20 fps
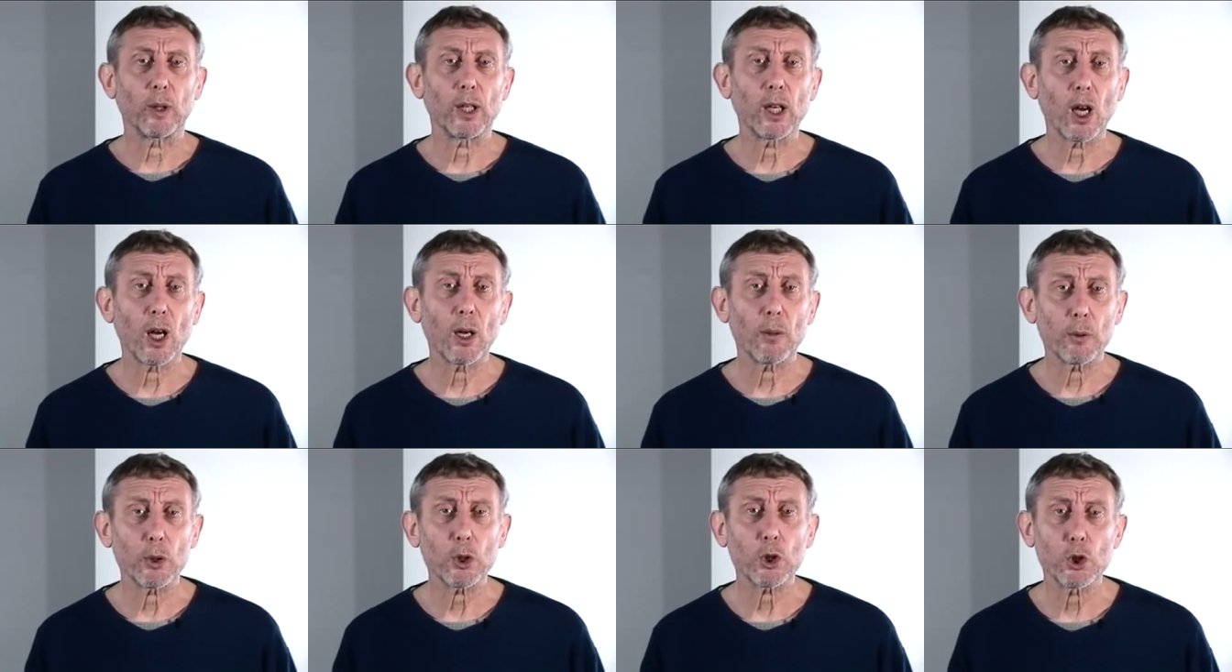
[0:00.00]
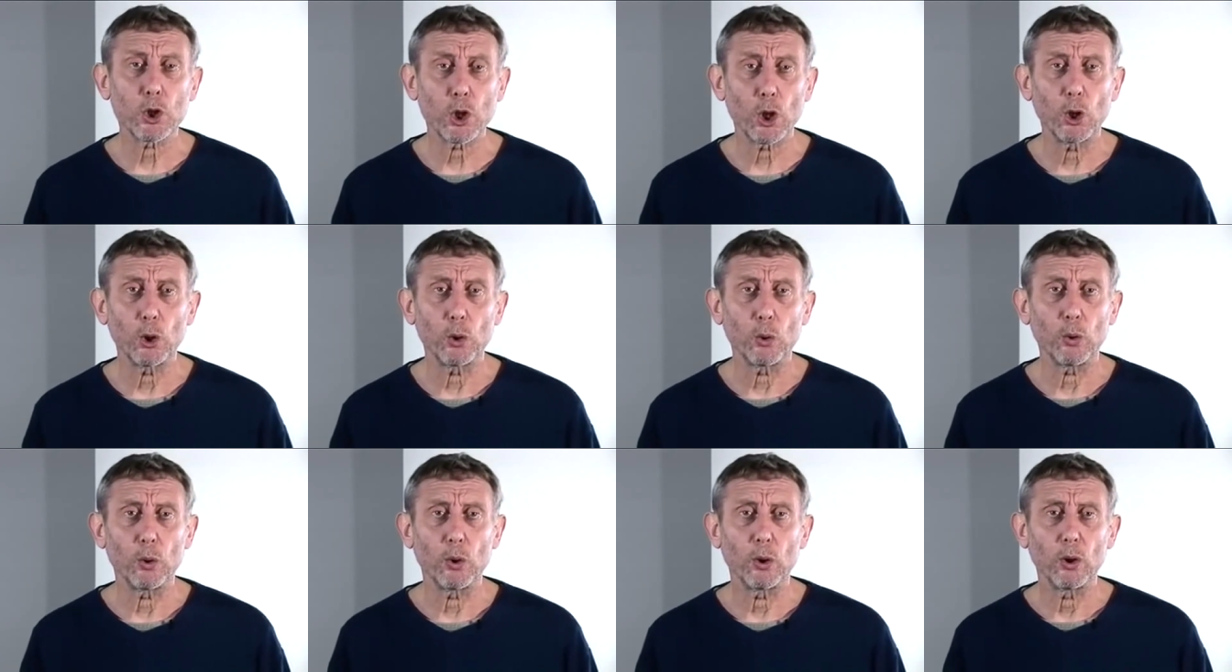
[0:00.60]
when I was
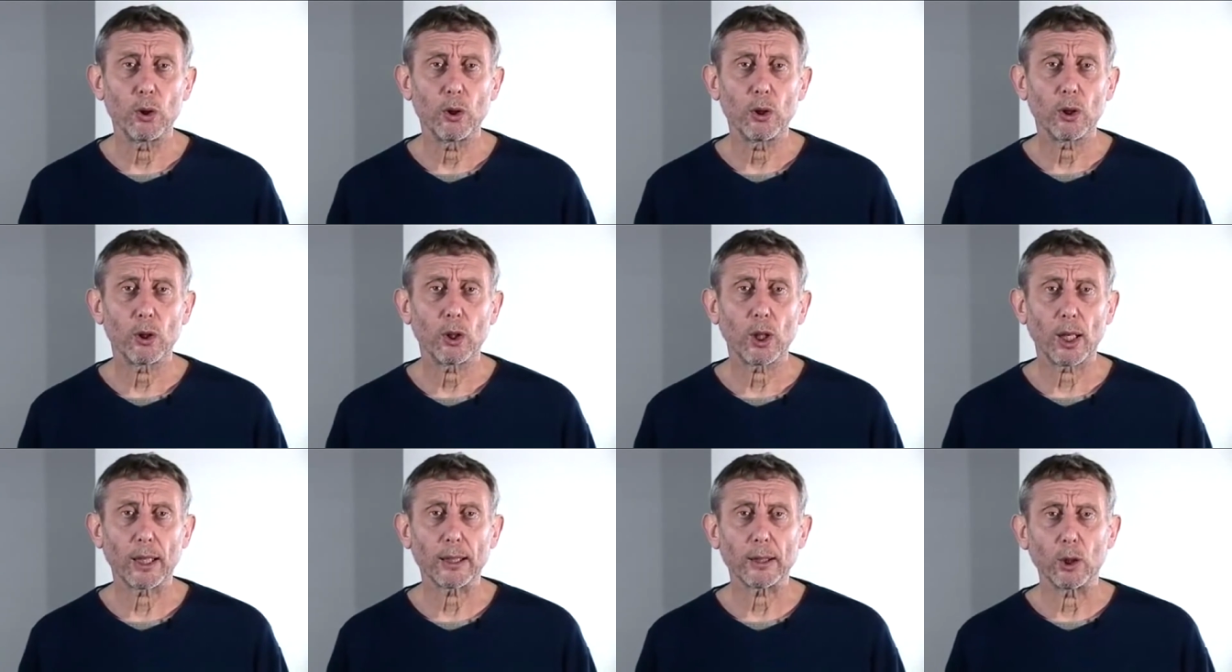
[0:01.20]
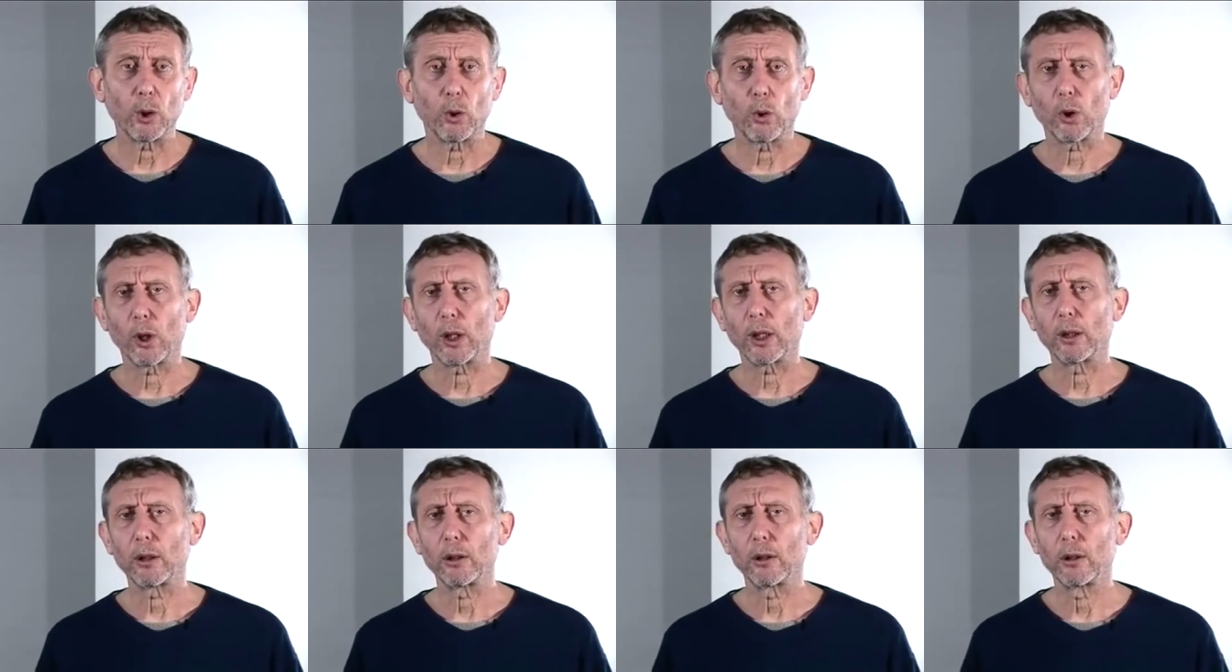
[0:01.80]
two, like
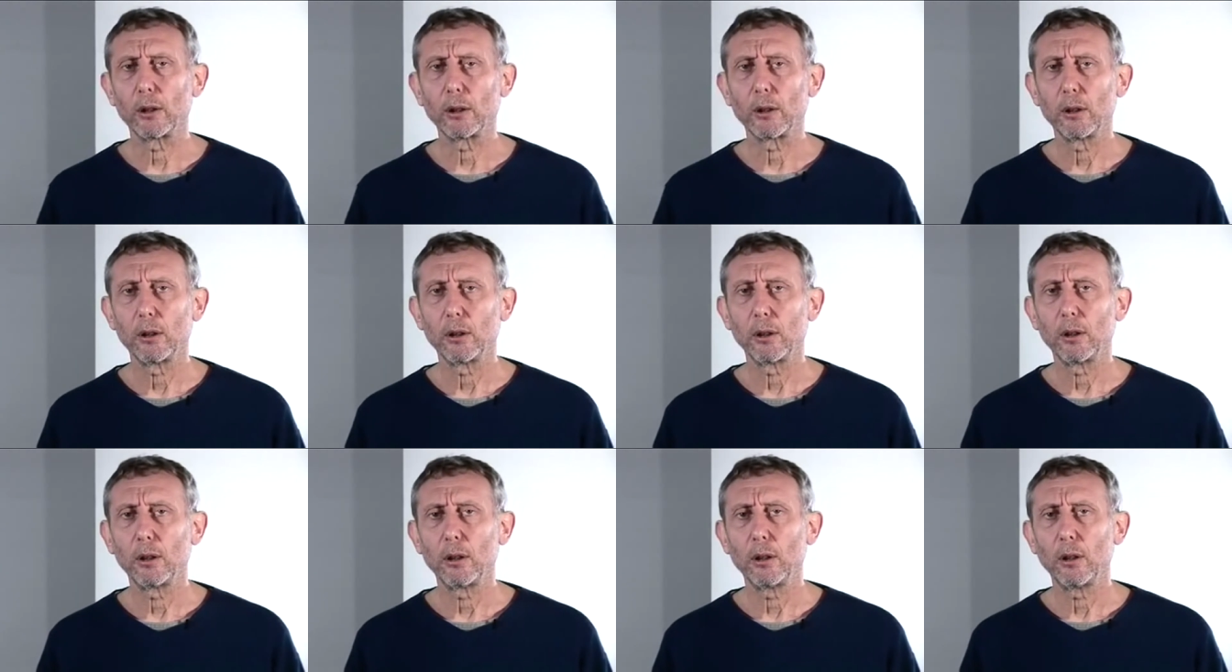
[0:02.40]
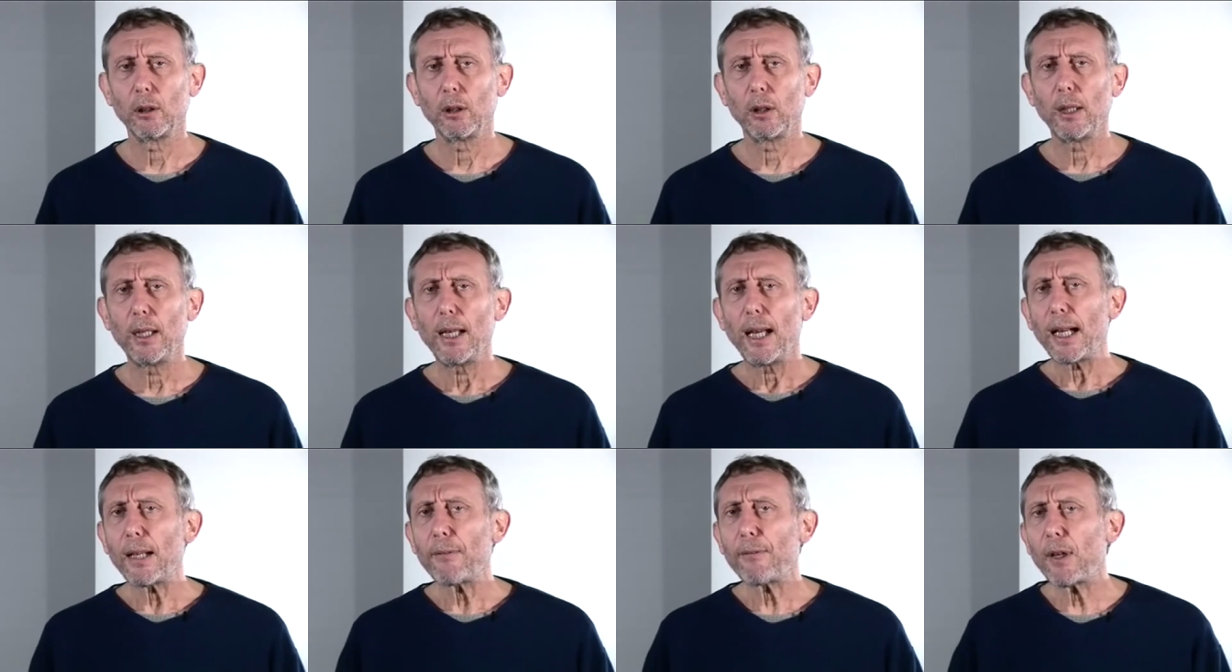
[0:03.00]
Laura.
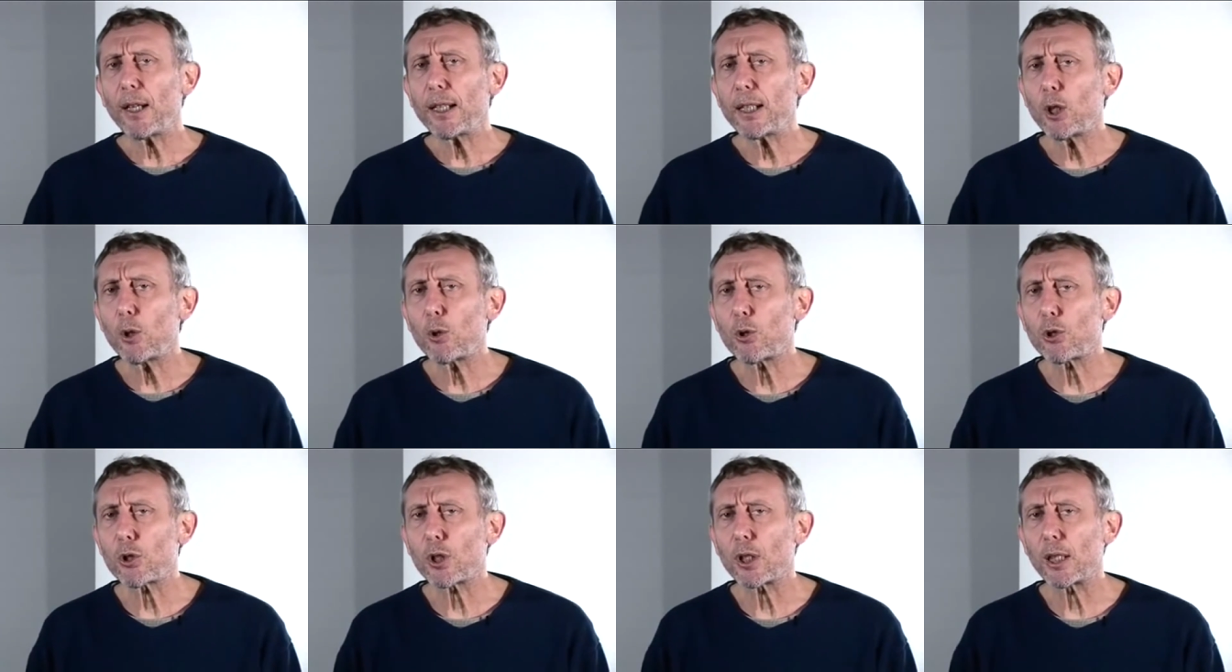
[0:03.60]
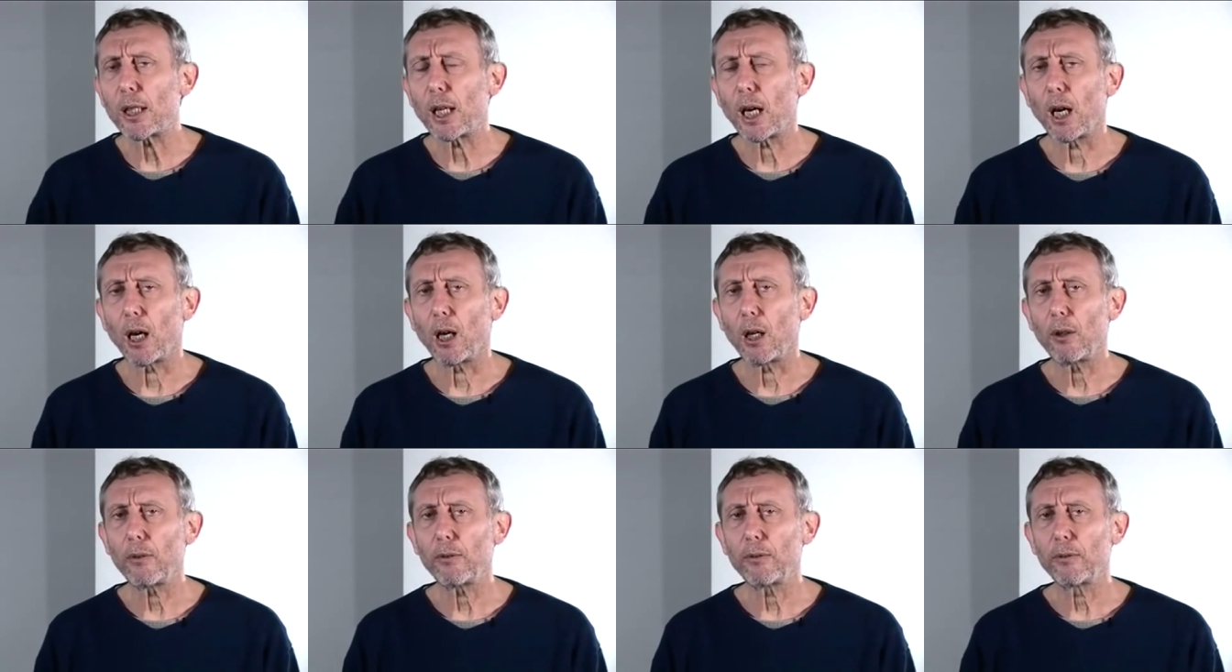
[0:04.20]
And if I used to
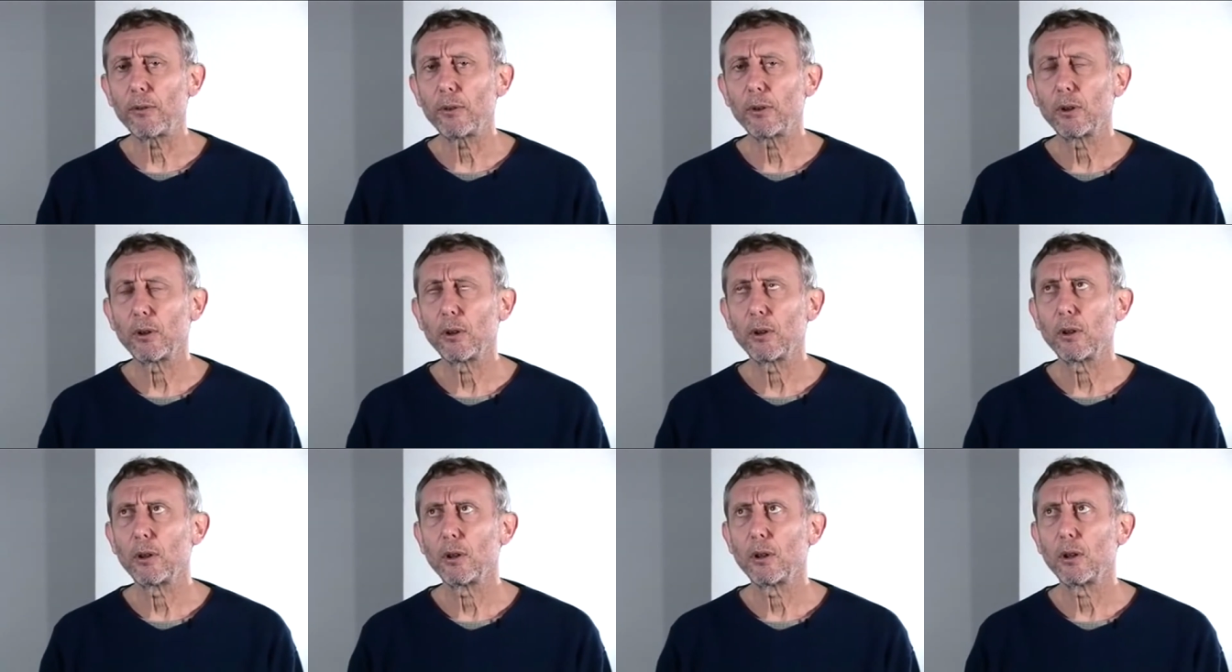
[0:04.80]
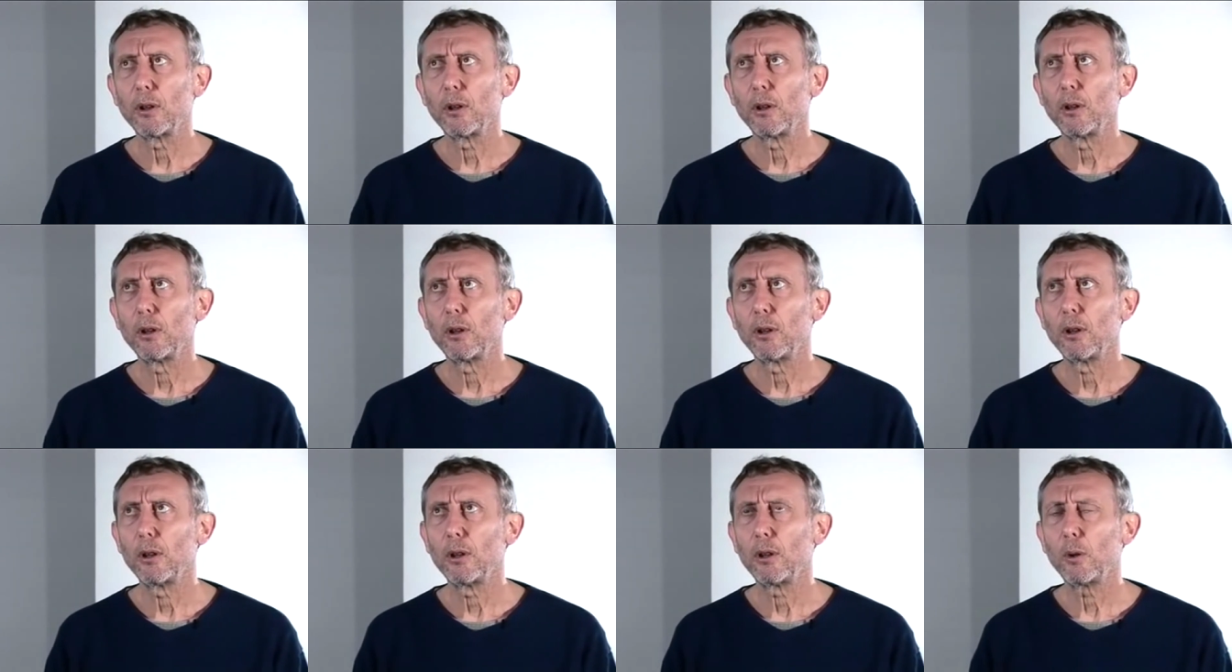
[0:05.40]
laugh,
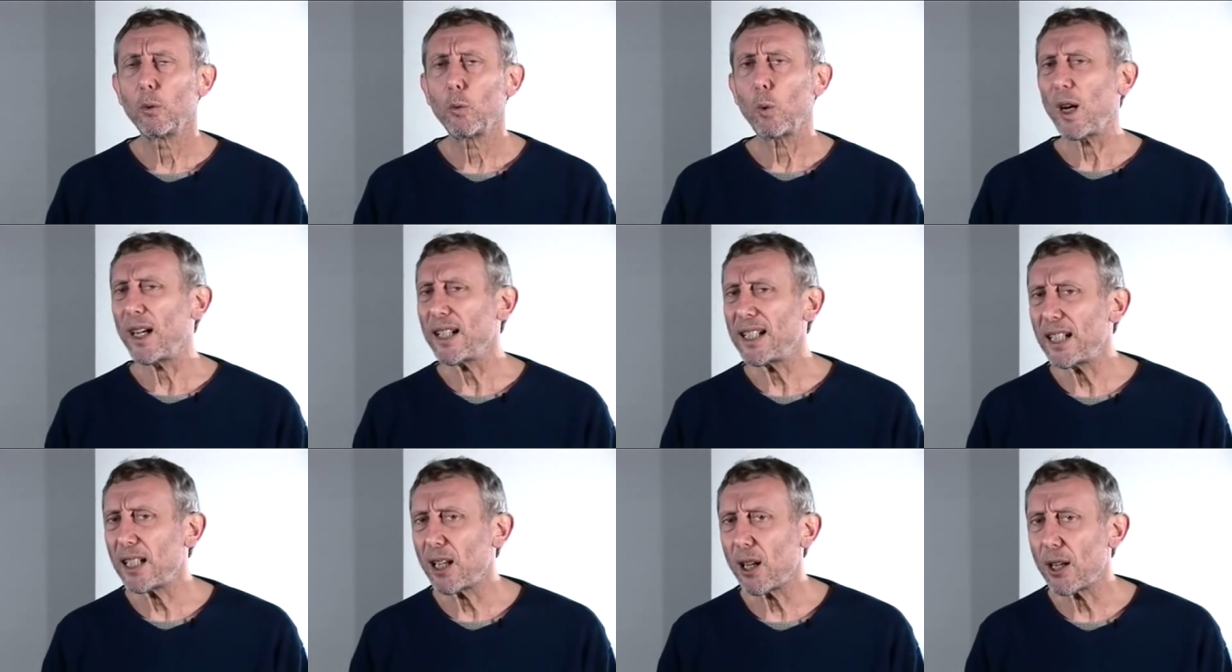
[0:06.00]
why did